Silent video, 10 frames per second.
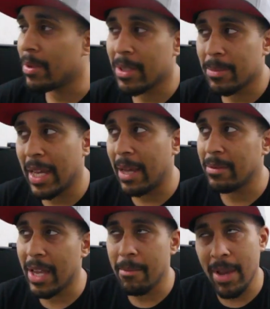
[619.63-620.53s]
but
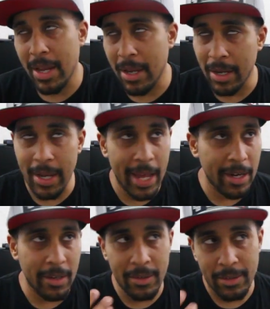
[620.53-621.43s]
sometimes they make a lot
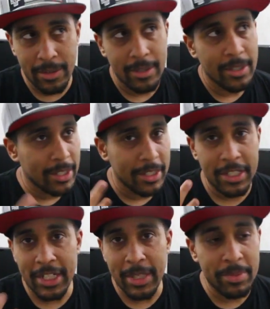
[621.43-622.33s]
of
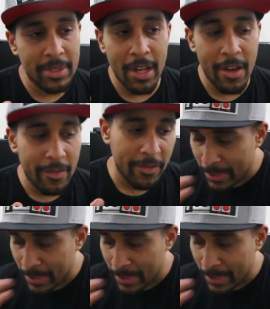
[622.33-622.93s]
cheap stuff.